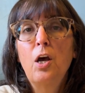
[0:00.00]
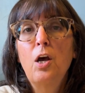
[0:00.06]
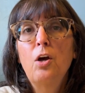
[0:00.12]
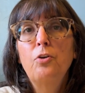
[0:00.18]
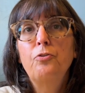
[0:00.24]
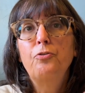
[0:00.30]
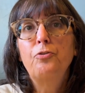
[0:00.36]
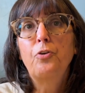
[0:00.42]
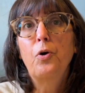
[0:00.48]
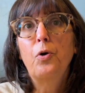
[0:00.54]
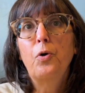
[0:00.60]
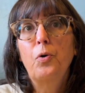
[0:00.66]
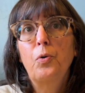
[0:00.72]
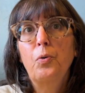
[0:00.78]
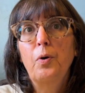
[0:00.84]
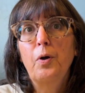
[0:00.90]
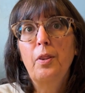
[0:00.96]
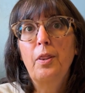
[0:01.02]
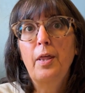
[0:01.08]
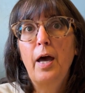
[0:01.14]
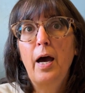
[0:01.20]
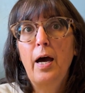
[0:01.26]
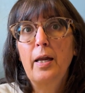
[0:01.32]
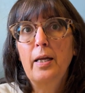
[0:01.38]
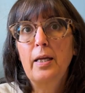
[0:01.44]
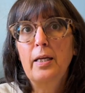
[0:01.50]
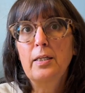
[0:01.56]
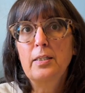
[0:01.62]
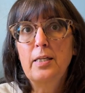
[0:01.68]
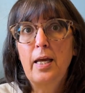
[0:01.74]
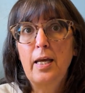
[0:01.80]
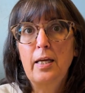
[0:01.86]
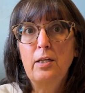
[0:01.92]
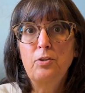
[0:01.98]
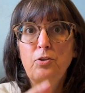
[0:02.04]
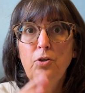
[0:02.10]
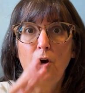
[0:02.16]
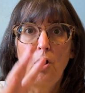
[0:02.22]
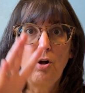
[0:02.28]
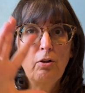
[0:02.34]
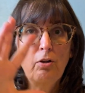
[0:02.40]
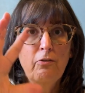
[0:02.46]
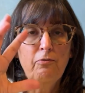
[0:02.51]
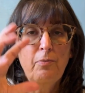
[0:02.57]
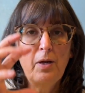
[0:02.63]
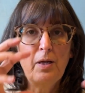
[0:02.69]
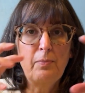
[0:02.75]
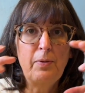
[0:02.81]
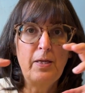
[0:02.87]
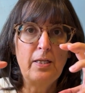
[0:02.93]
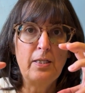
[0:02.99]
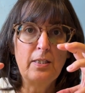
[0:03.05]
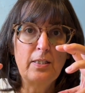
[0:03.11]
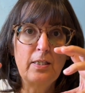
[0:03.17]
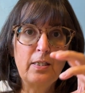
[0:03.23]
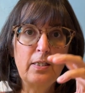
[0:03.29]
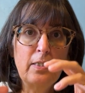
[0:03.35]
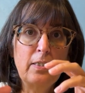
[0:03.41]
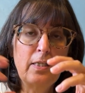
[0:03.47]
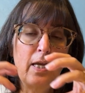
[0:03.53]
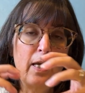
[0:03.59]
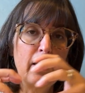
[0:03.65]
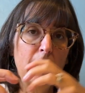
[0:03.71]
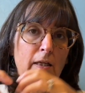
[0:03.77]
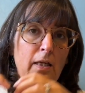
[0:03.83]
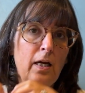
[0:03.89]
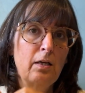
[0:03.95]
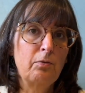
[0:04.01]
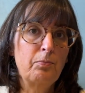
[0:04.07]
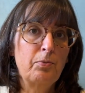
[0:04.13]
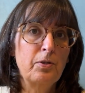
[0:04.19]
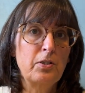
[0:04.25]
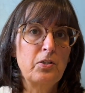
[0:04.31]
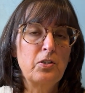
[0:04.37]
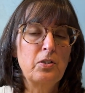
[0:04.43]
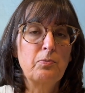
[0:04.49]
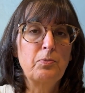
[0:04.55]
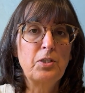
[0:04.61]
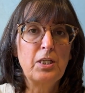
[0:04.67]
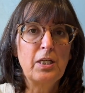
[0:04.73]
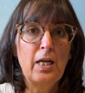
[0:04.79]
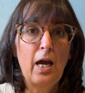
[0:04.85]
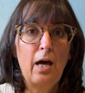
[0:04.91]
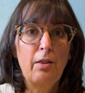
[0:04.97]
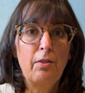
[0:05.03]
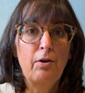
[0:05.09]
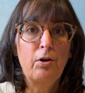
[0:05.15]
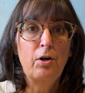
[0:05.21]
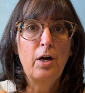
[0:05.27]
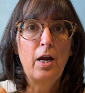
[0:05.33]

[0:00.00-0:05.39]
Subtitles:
so that it takes all of my pieces and kind of puts them together.